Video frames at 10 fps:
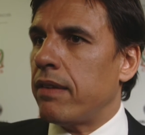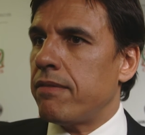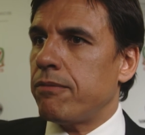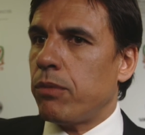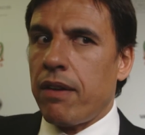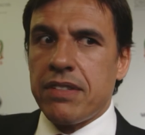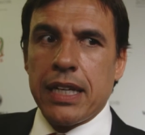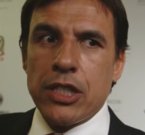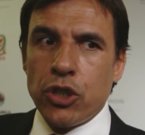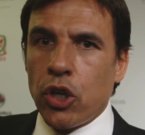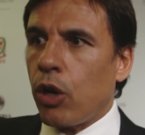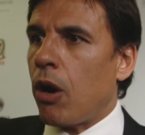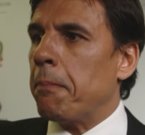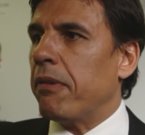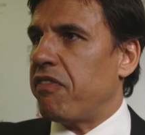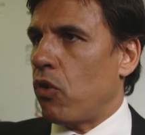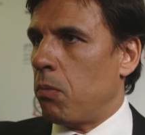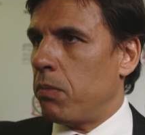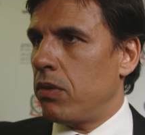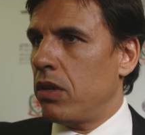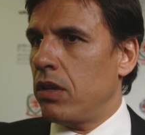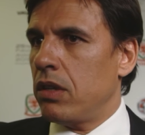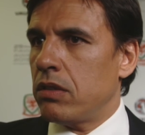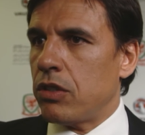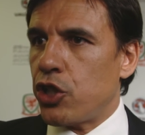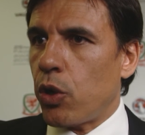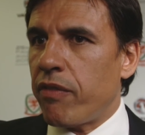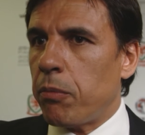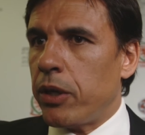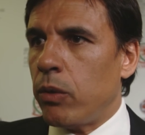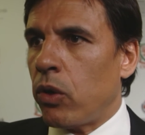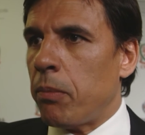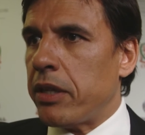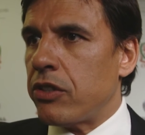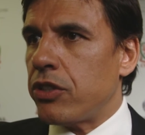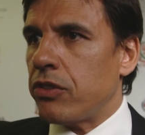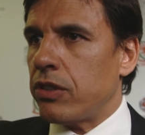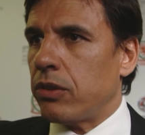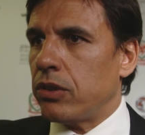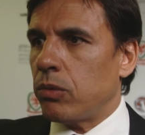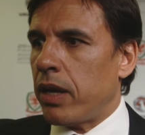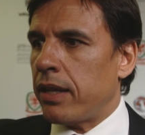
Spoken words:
And what I've said is, you've got to go out and perform and show everybody what it means to wear